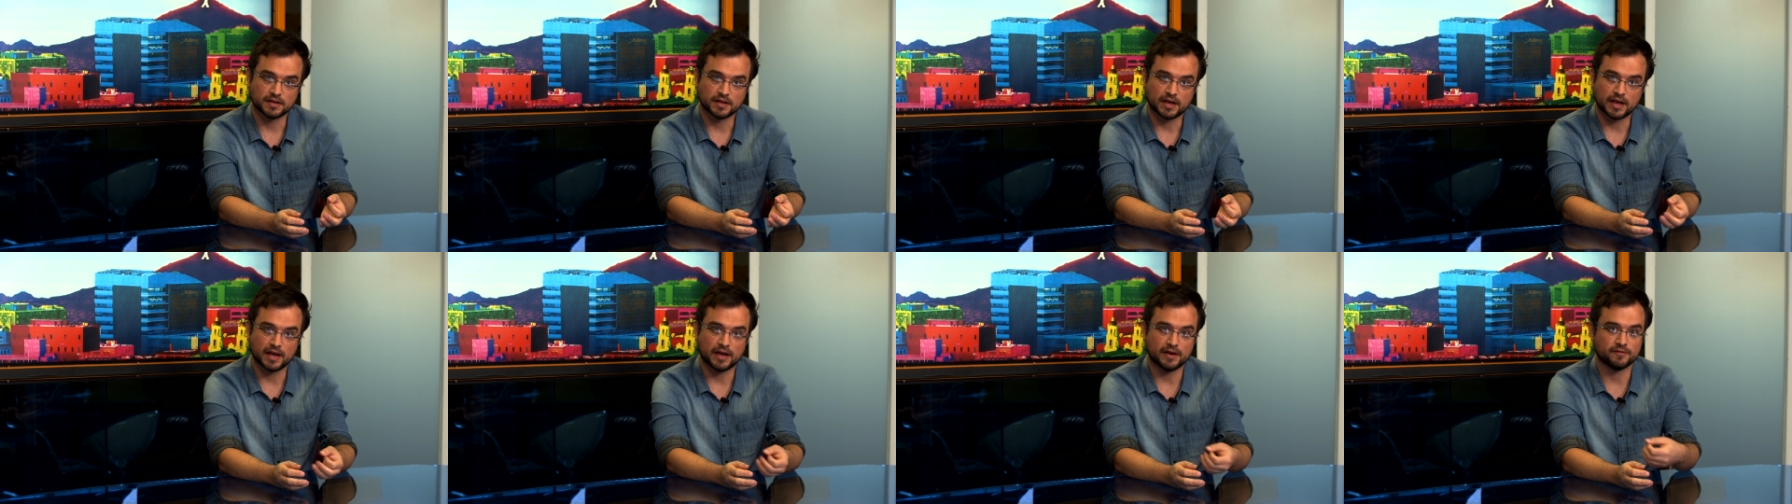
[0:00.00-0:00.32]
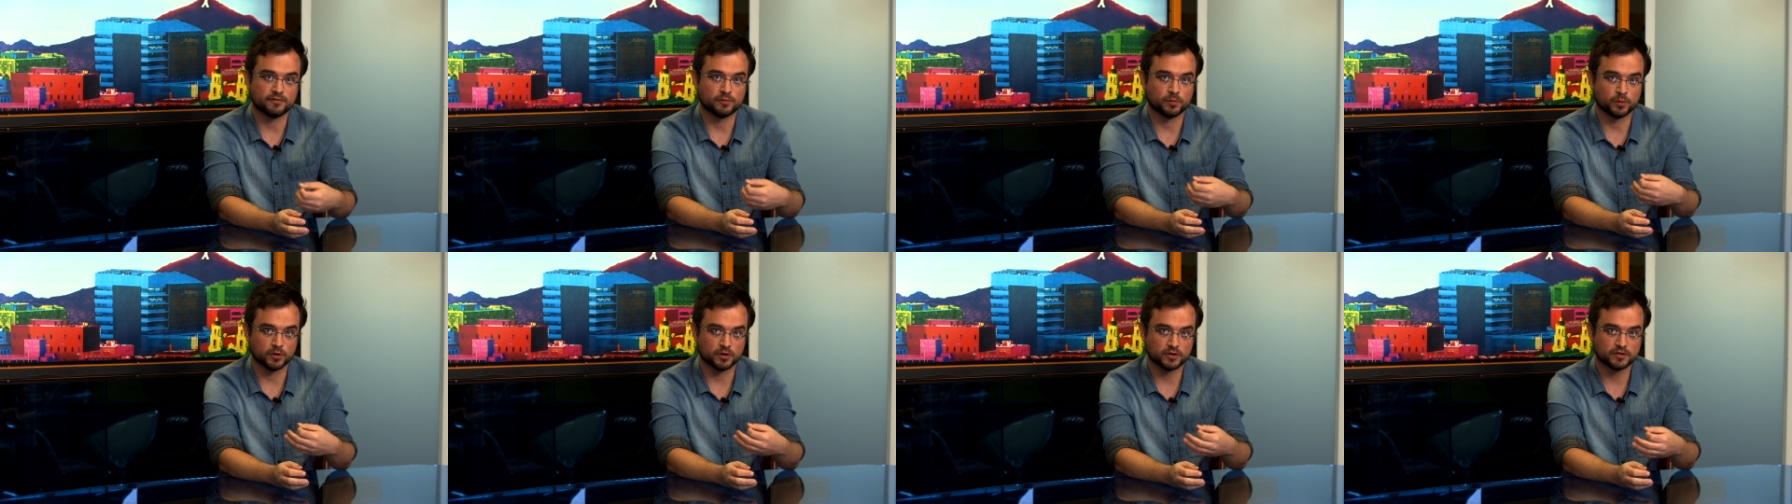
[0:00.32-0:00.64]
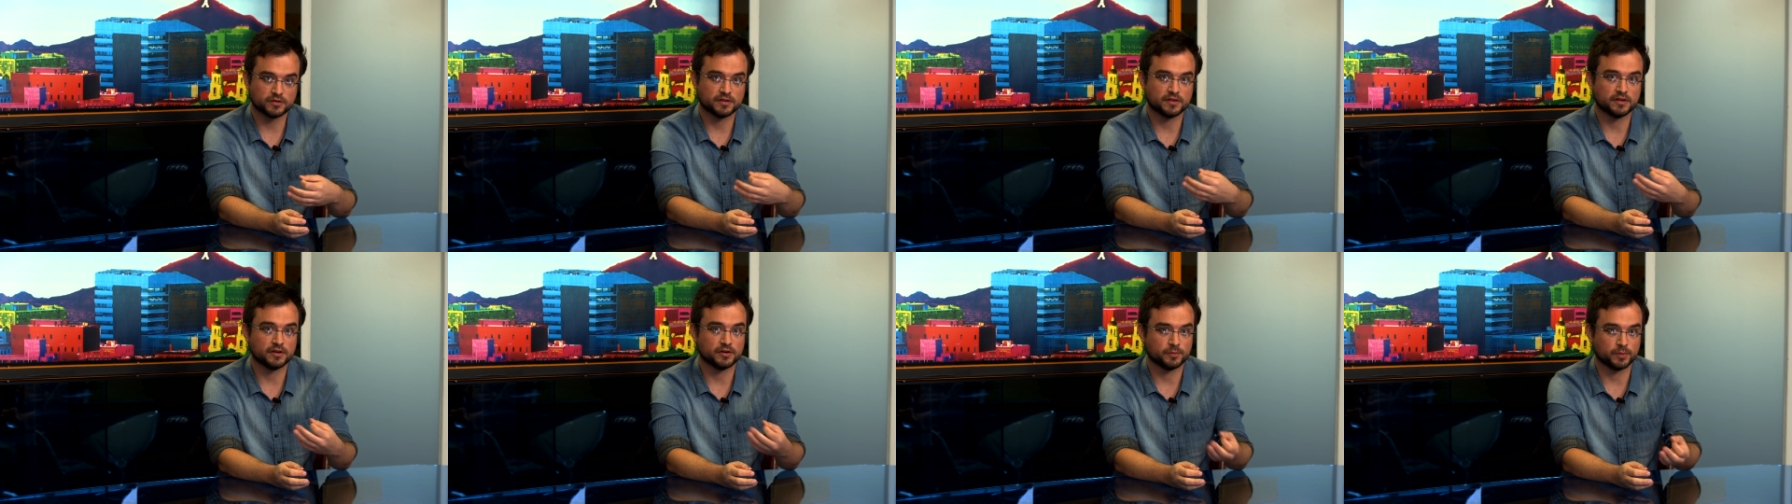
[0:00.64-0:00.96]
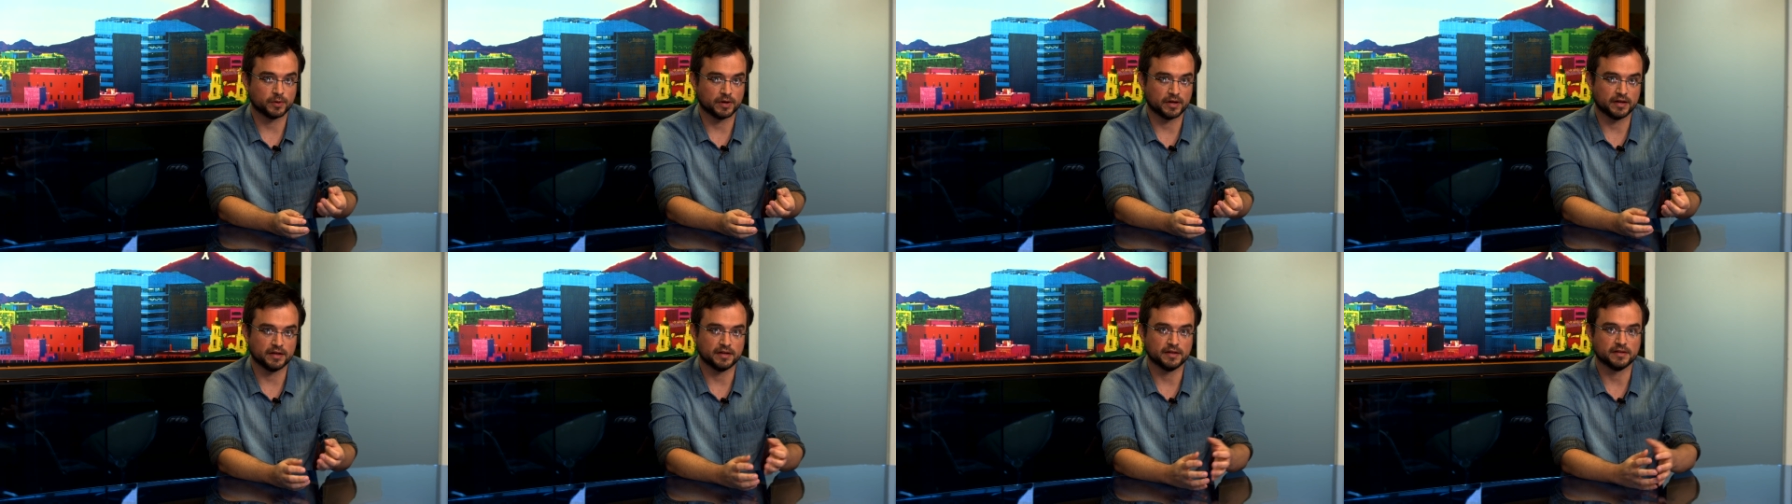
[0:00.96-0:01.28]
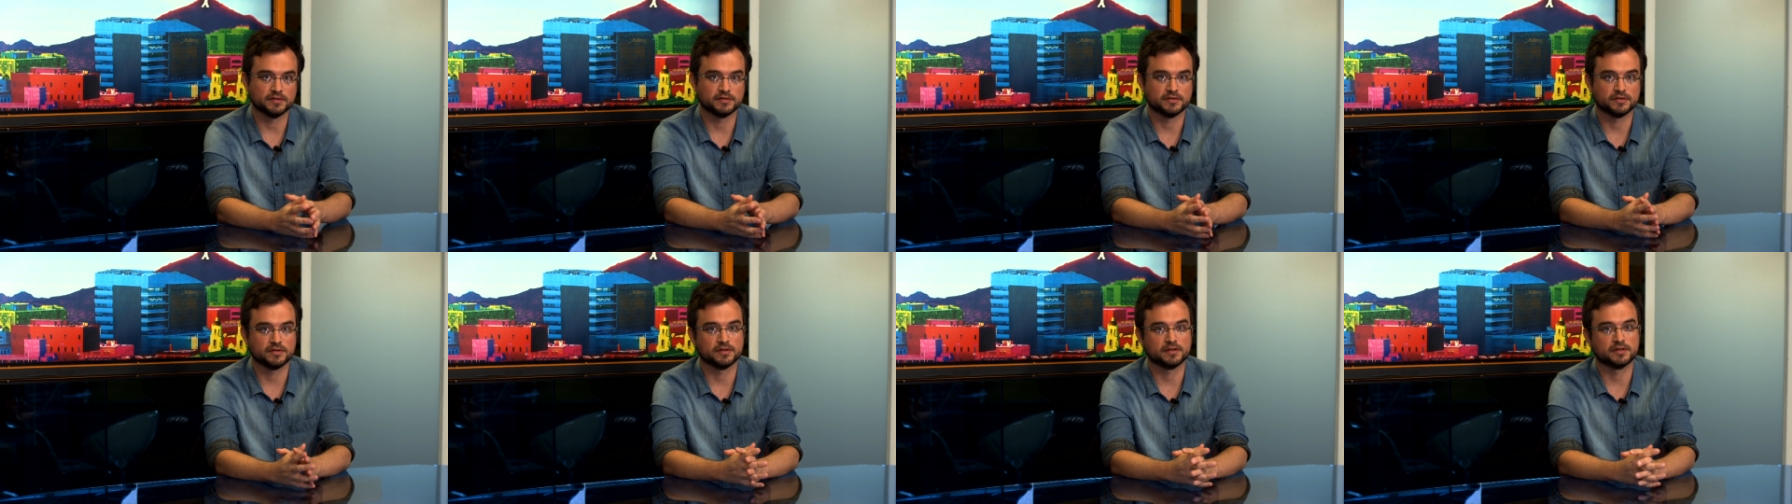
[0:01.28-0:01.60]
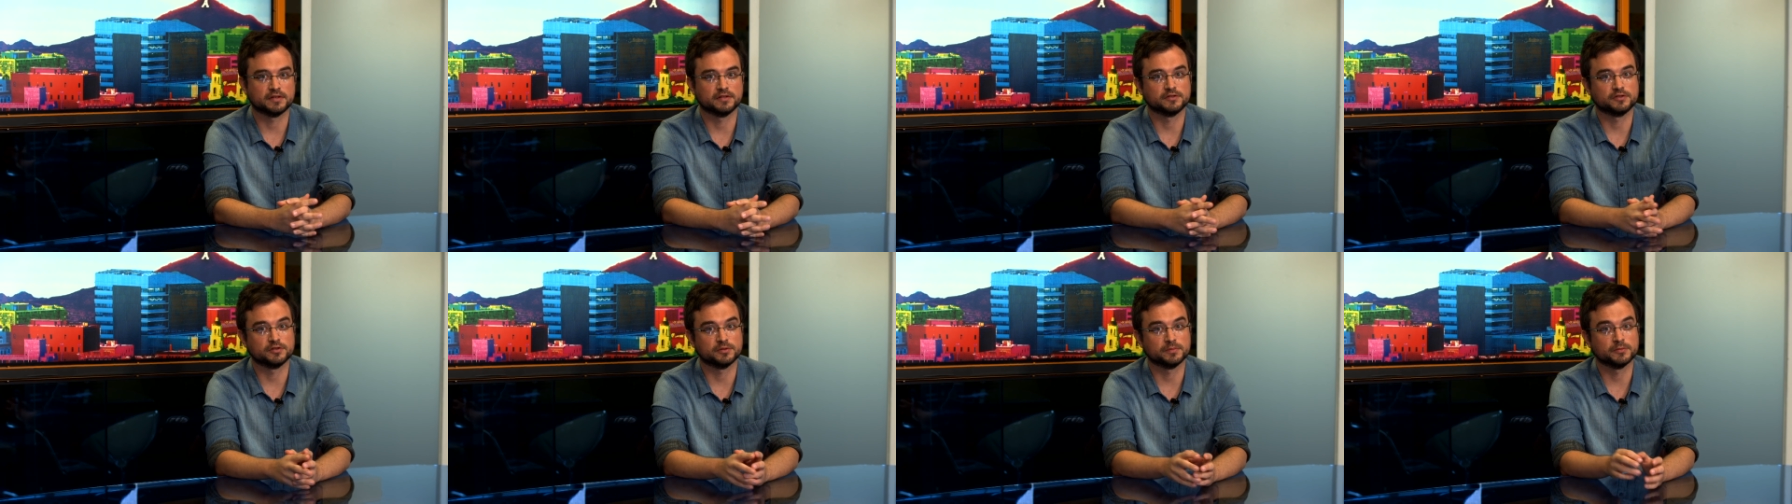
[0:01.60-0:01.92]
have worked their way into the
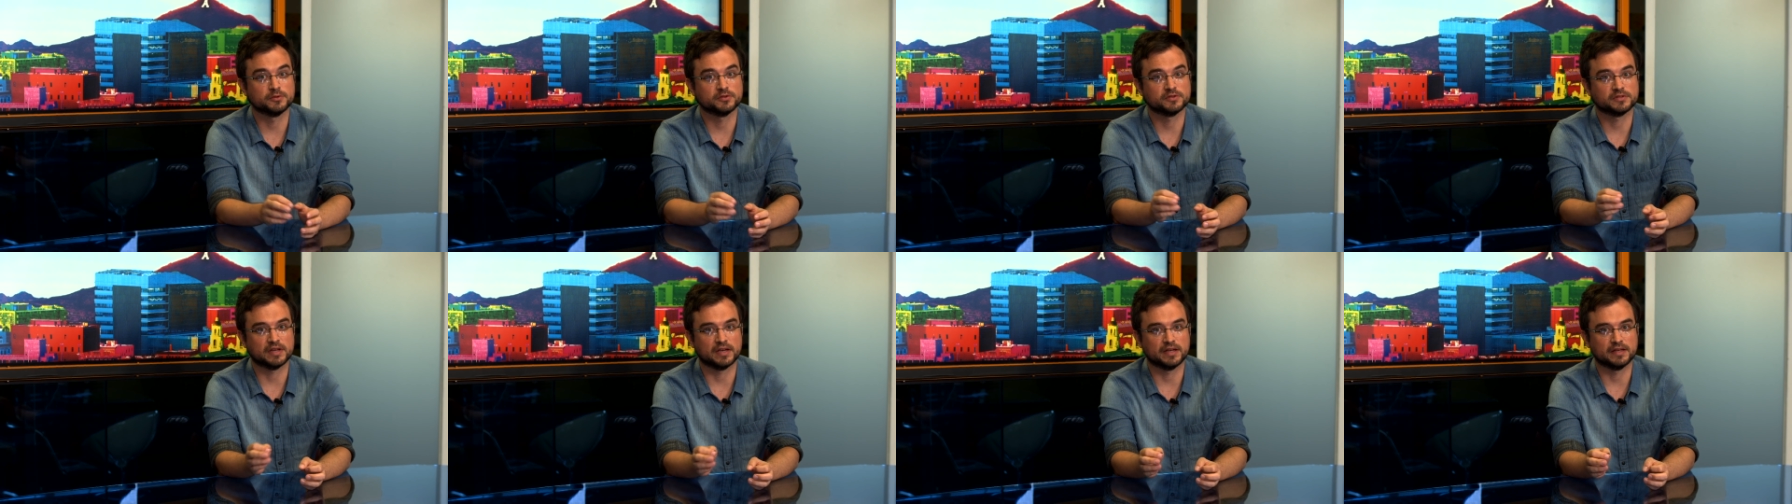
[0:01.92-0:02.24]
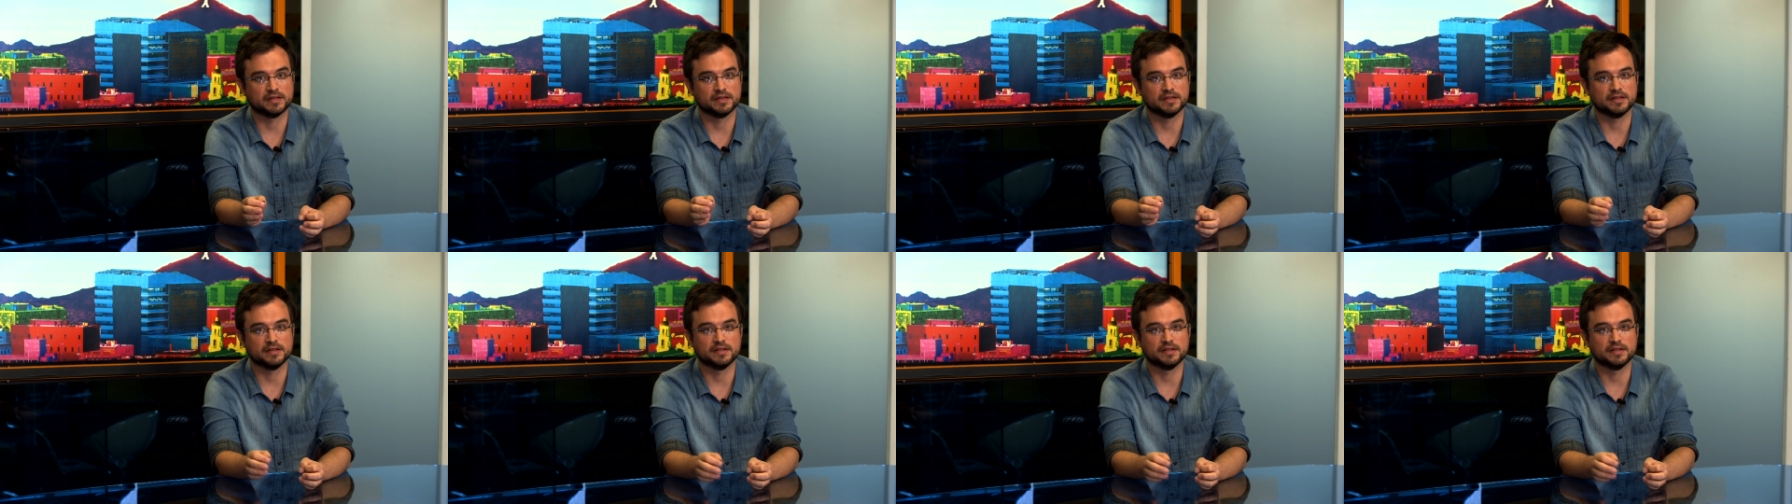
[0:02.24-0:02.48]
consumer psyche